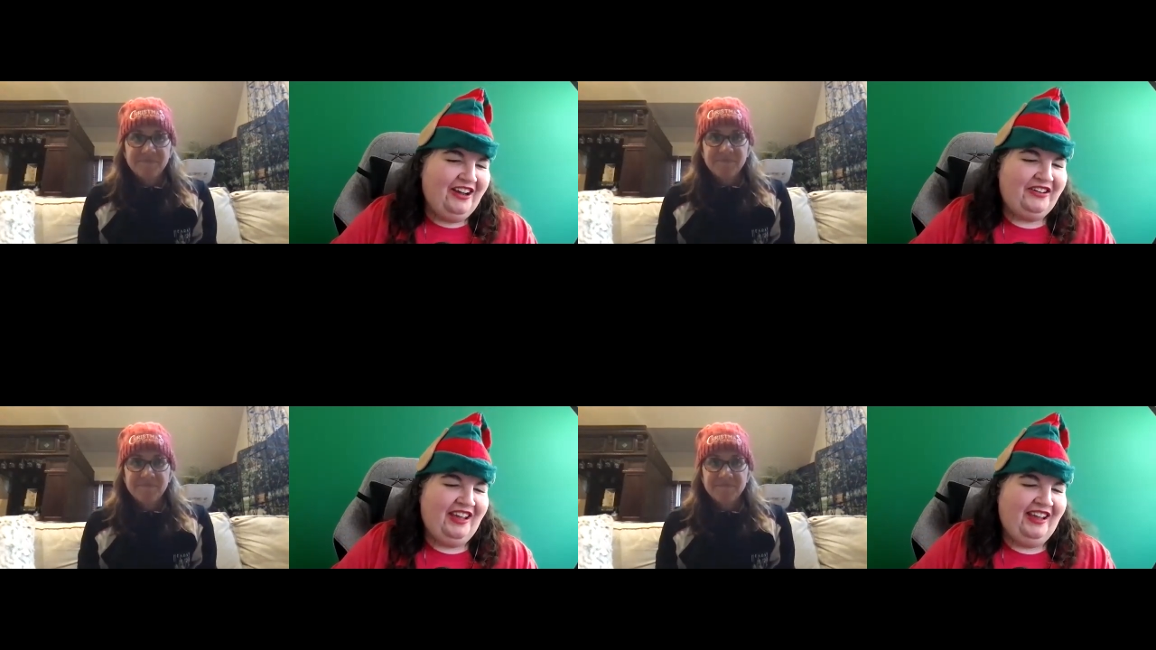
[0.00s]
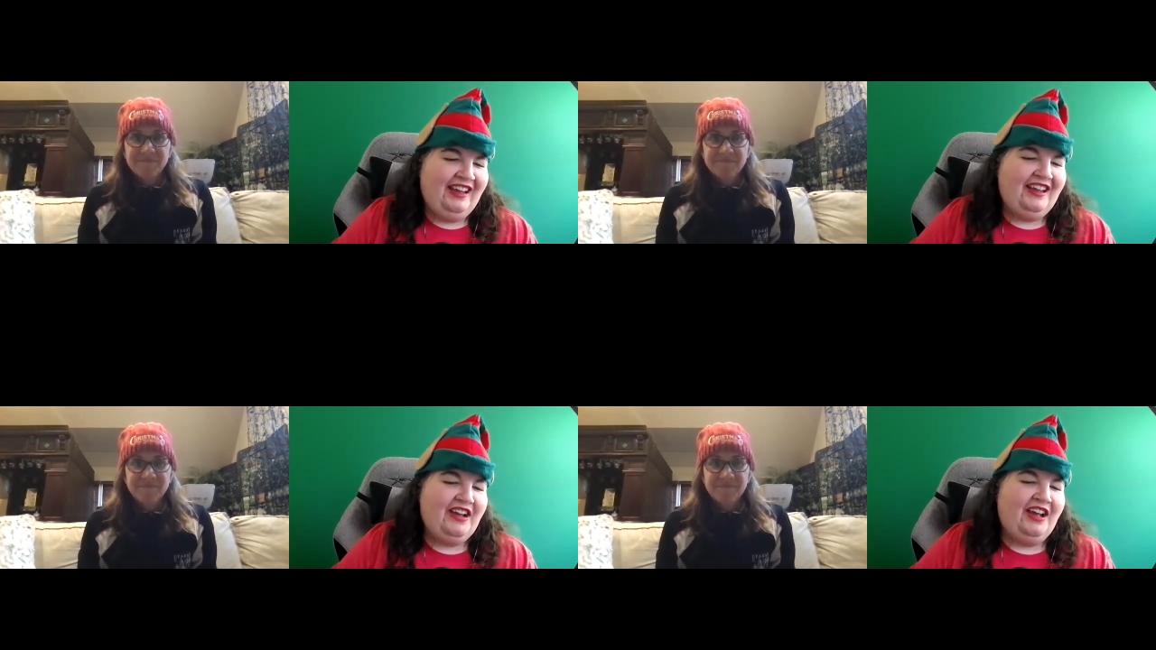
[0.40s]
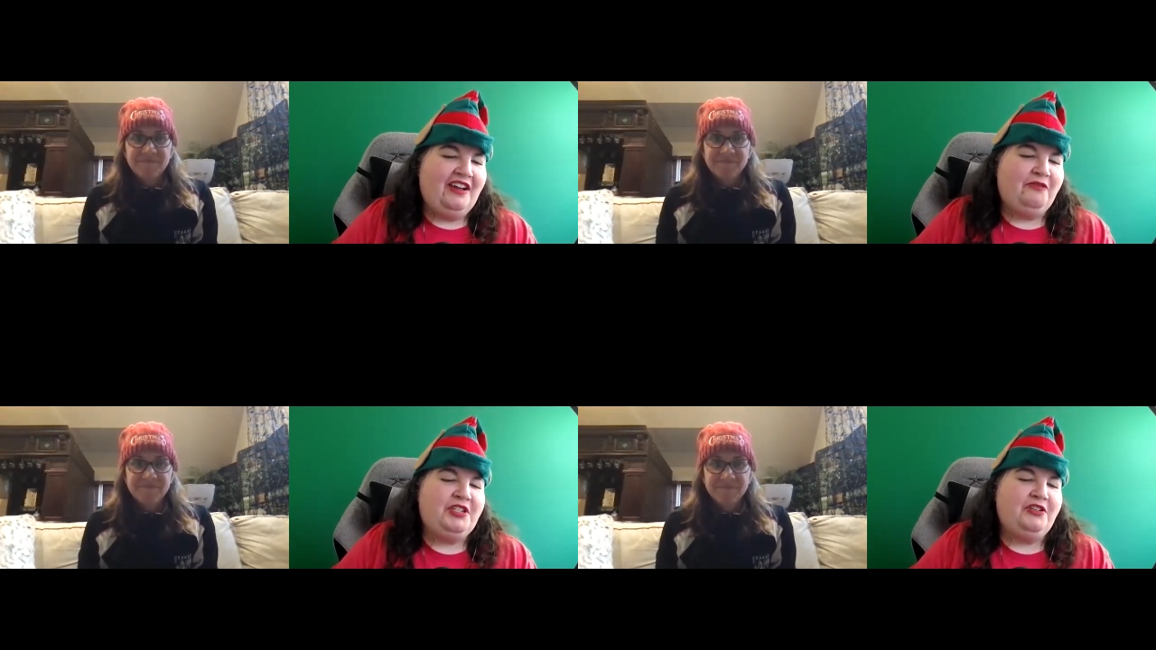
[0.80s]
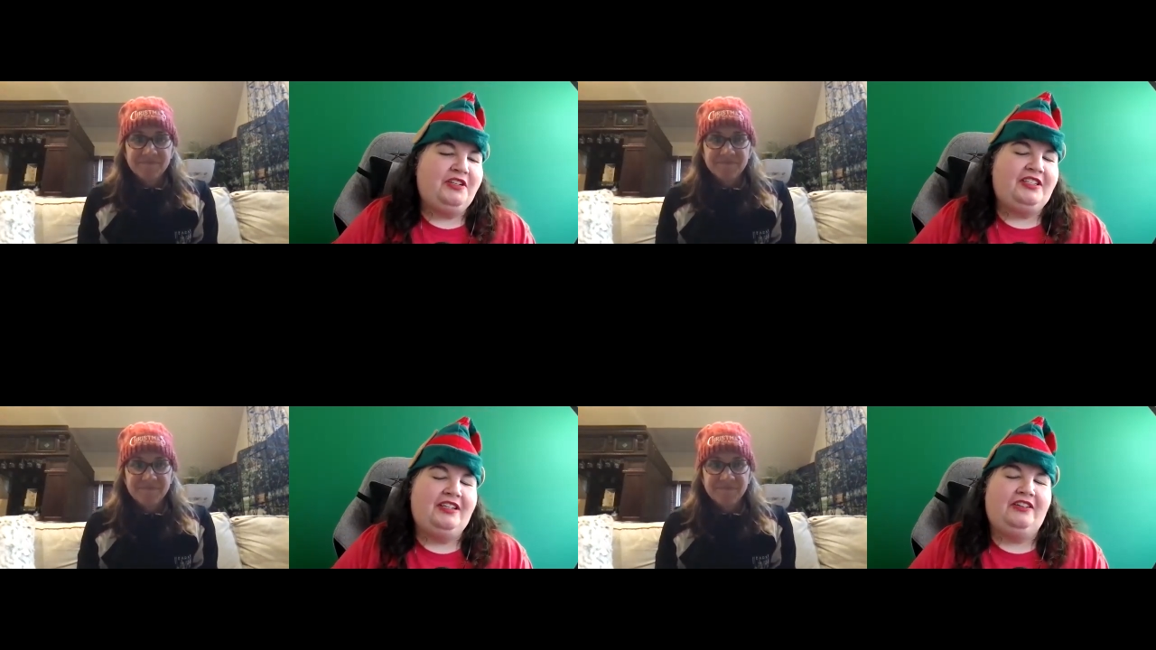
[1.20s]
Speaker 1: okay. Uh, would
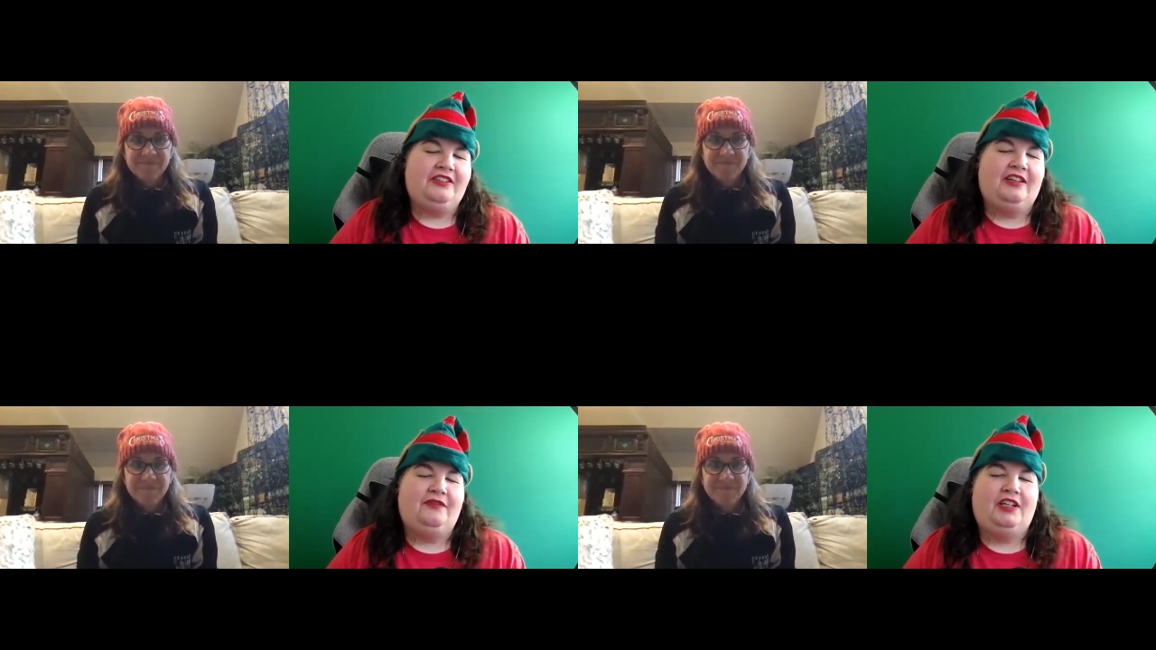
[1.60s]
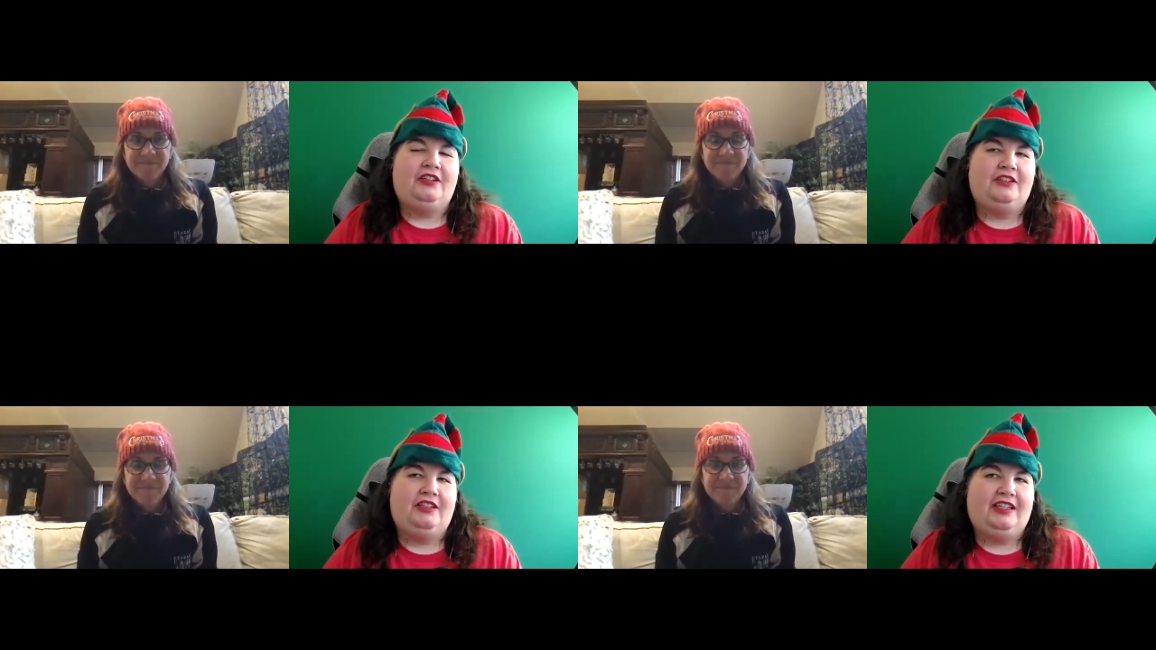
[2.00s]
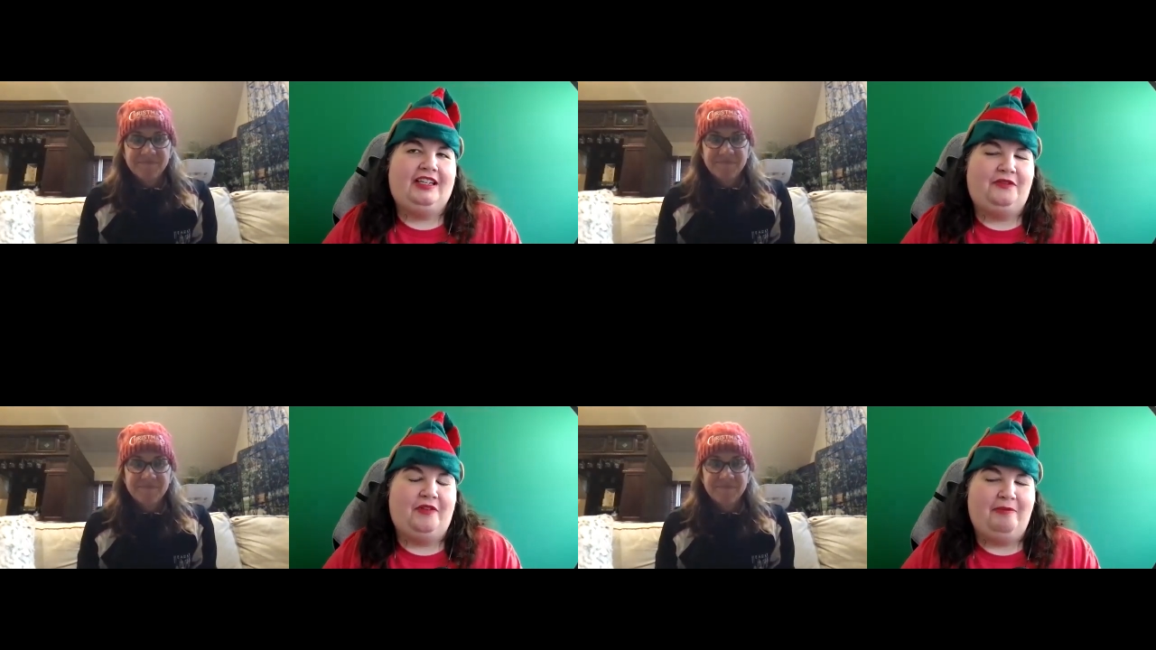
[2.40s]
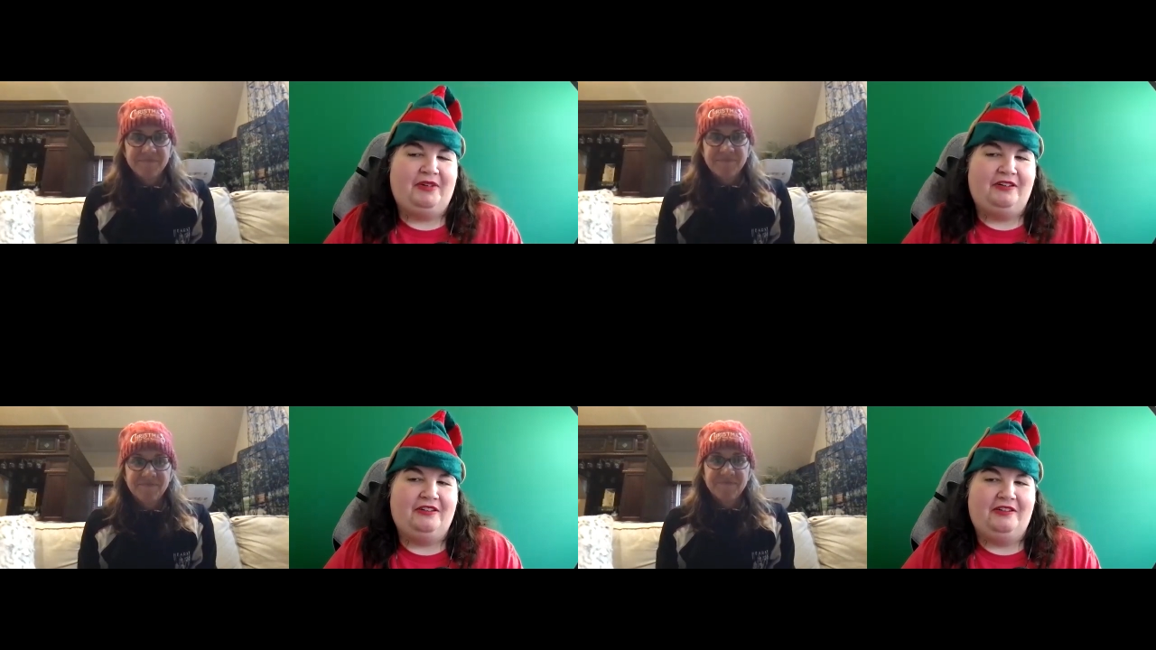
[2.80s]
you consider yourself a good gift
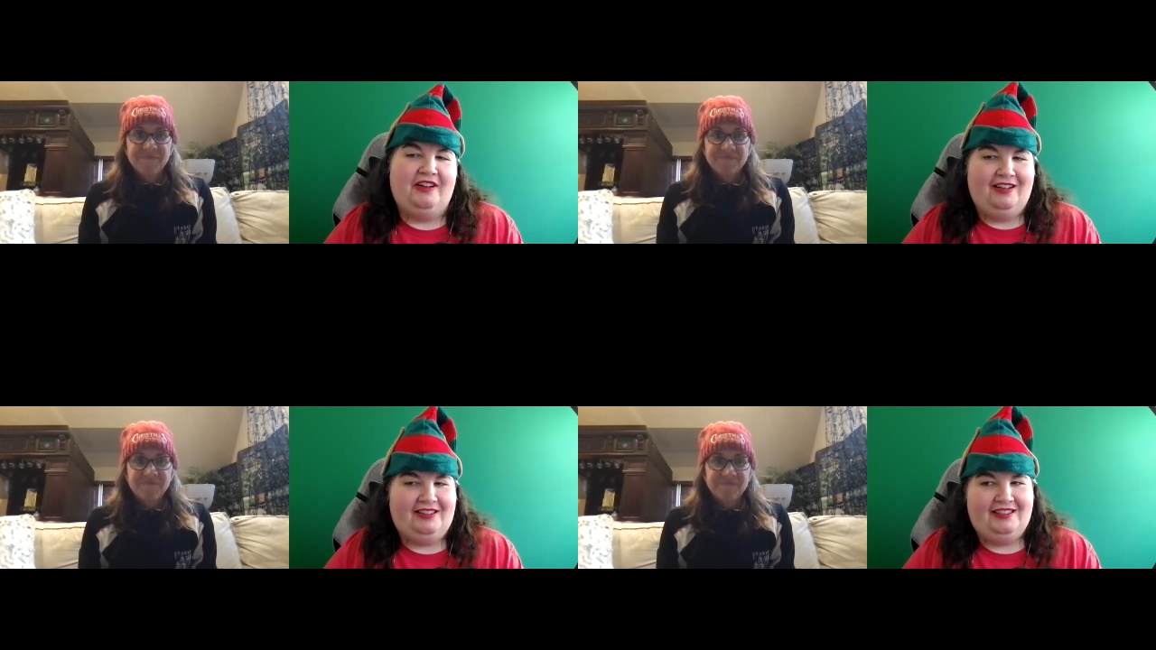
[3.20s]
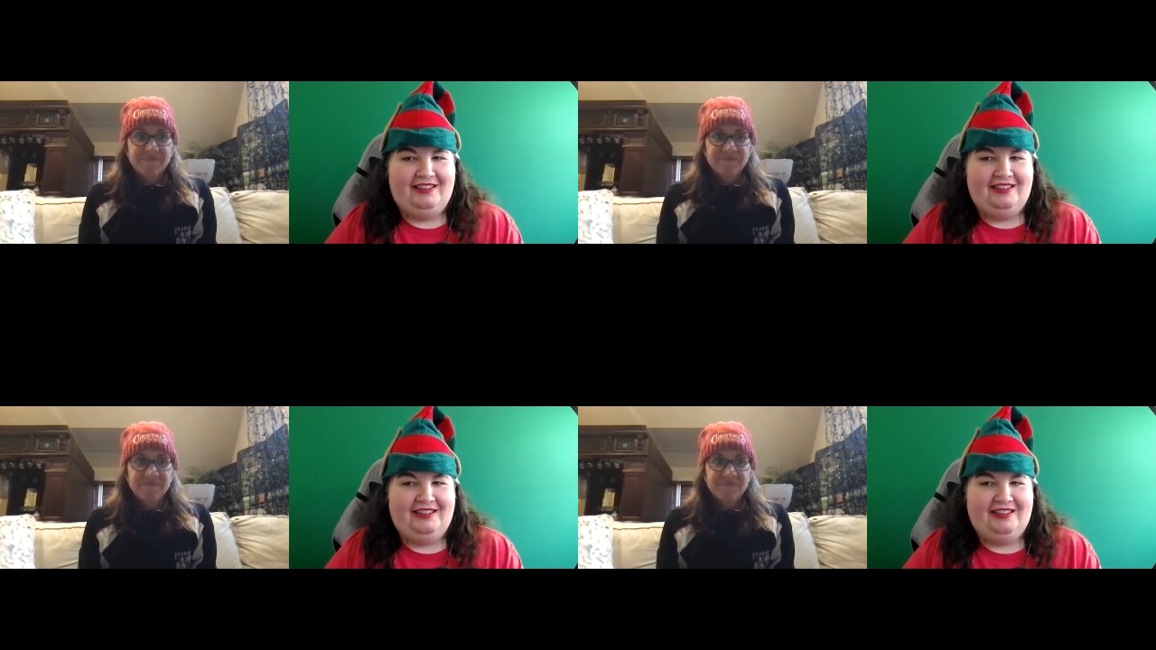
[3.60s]
wrapper or not?